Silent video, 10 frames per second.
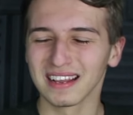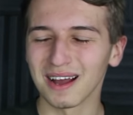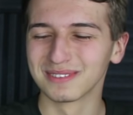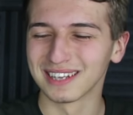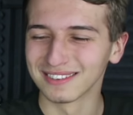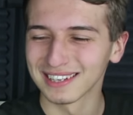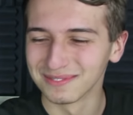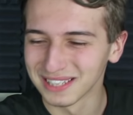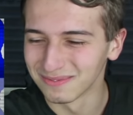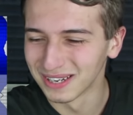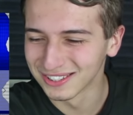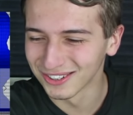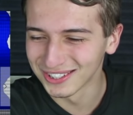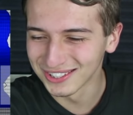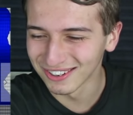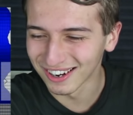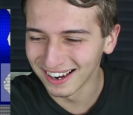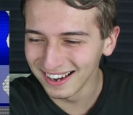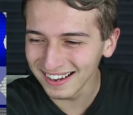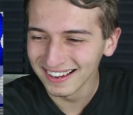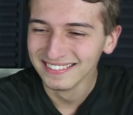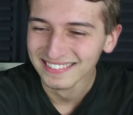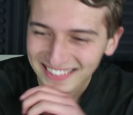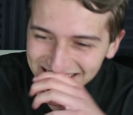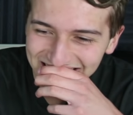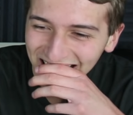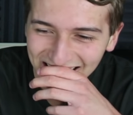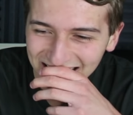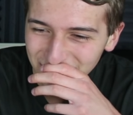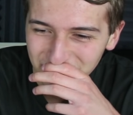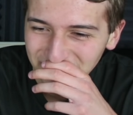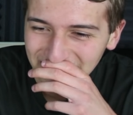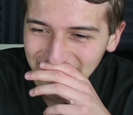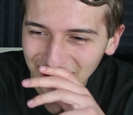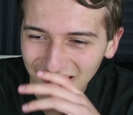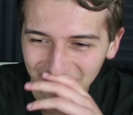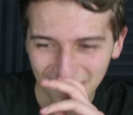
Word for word: Calm down, calm down, my daughter. I can never forget that.